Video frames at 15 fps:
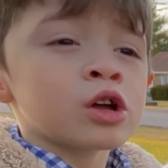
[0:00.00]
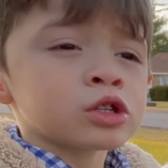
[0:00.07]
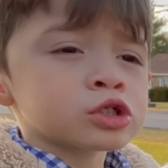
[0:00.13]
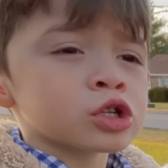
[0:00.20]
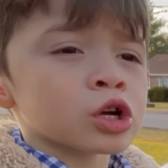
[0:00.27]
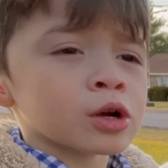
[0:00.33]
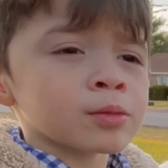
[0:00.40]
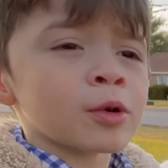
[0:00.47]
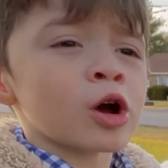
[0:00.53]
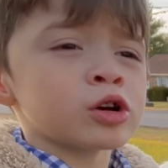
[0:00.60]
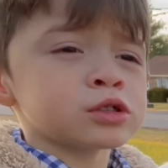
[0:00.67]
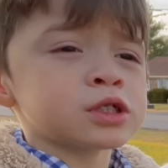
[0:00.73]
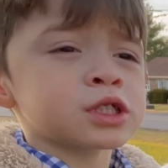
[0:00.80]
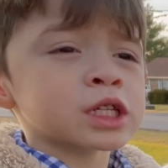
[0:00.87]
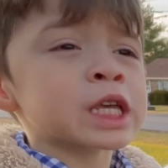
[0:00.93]

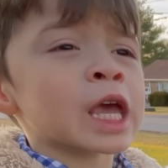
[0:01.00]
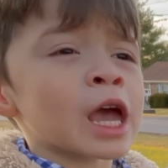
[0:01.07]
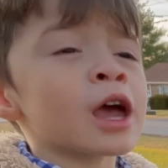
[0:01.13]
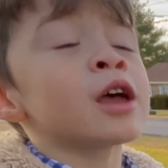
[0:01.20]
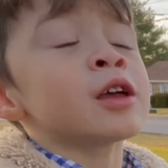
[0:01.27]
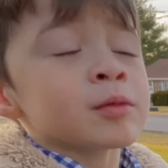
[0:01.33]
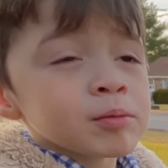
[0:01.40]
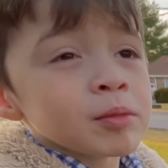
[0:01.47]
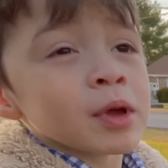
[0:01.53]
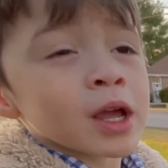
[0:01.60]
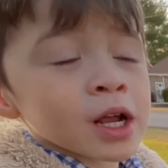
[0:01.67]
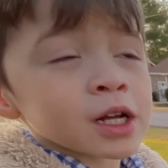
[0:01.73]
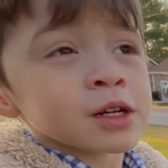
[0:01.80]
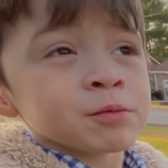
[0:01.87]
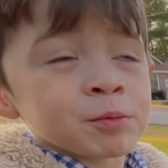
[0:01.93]
turbos to get be
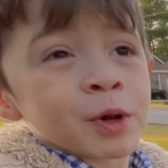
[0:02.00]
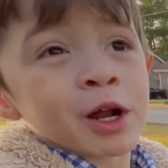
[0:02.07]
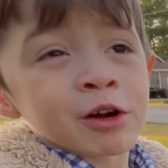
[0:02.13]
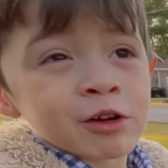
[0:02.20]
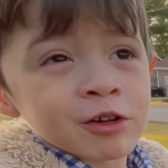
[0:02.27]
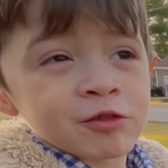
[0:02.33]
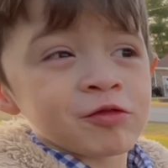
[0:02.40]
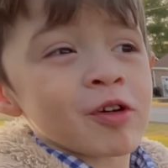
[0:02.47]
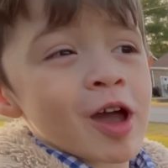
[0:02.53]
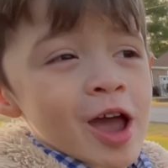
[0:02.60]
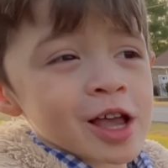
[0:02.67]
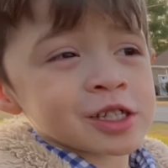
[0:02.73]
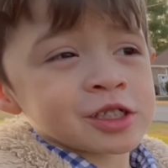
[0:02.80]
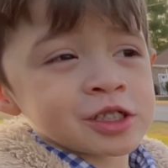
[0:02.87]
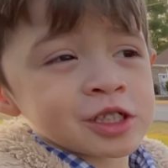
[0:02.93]
very
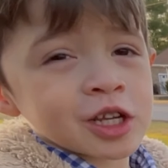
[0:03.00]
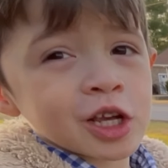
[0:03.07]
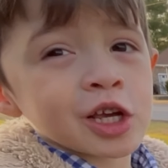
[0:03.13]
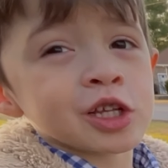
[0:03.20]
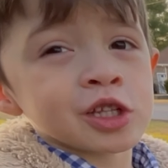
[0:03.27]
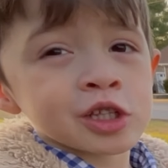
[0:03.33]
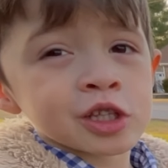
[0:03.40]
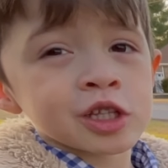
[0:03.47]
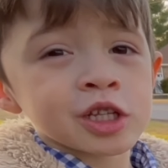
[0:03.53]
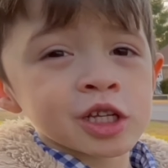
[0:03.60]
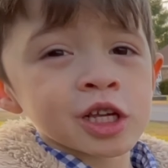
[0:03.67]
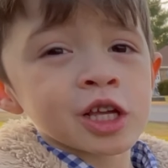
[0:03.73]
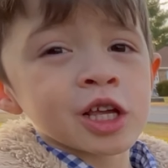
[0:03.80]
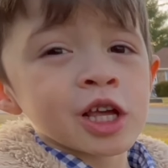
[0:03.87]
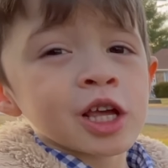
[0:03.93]
fast and
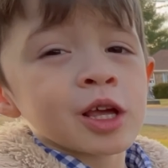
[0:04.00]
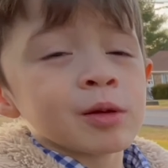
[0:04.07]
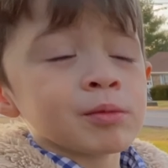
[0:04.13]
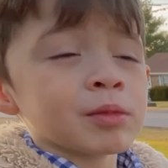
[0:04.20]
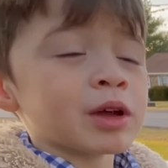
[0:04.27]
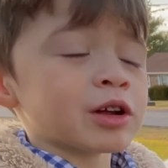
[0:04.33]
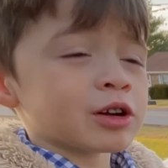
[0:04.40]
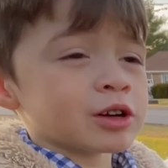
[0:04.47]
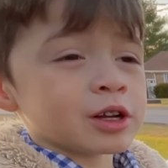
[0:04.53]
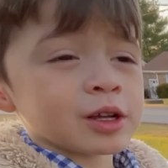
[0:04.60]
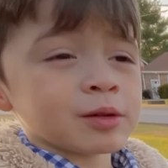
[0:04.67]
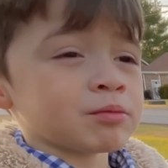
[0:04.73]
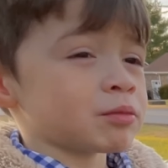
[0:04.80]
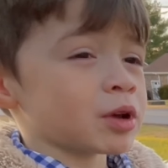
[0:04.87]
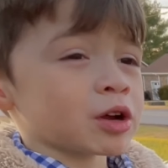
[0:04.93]
very,
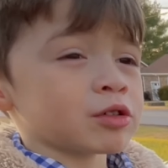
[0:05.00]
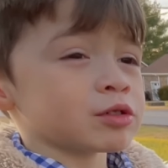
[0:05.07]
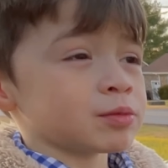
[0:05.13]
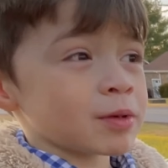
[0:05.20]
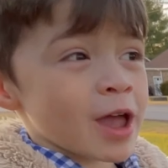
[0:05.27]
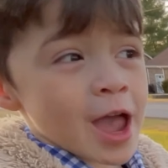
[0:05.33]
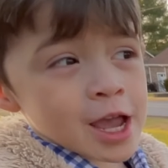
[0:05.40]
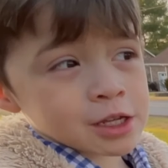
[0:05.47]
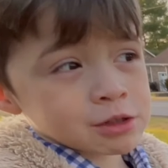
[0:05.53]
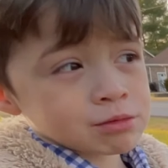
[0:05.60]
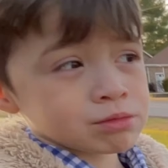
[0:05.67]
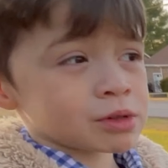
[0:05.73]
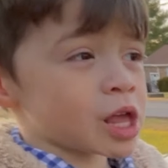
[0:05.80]
and very fast. Like,